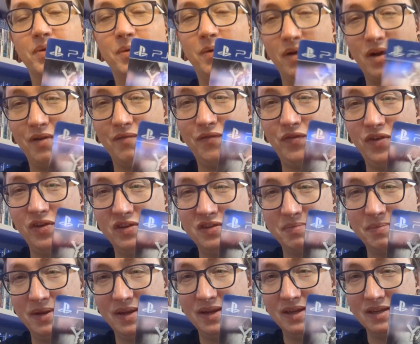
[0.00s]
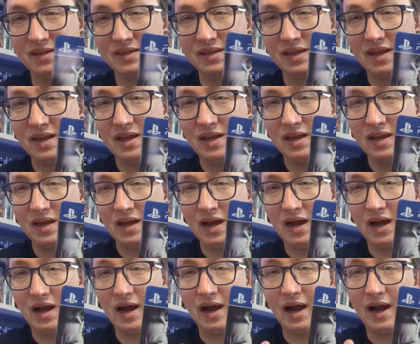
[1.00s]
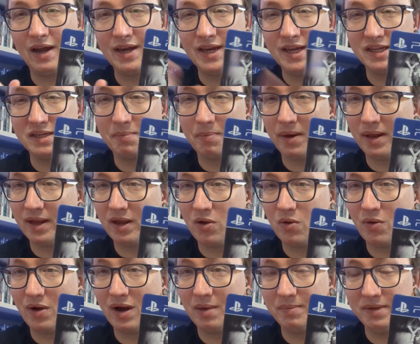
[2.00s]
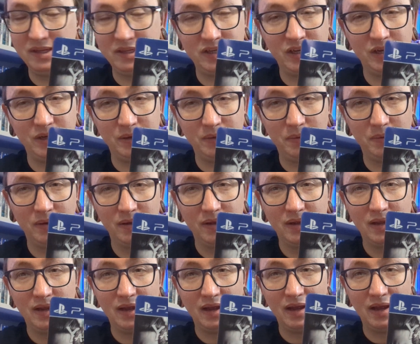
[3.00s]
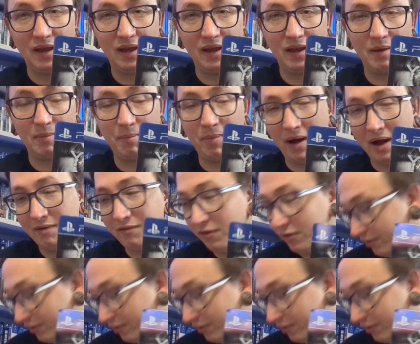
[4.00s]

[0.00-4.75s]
What confused me is I need to play Kiwami 2, but I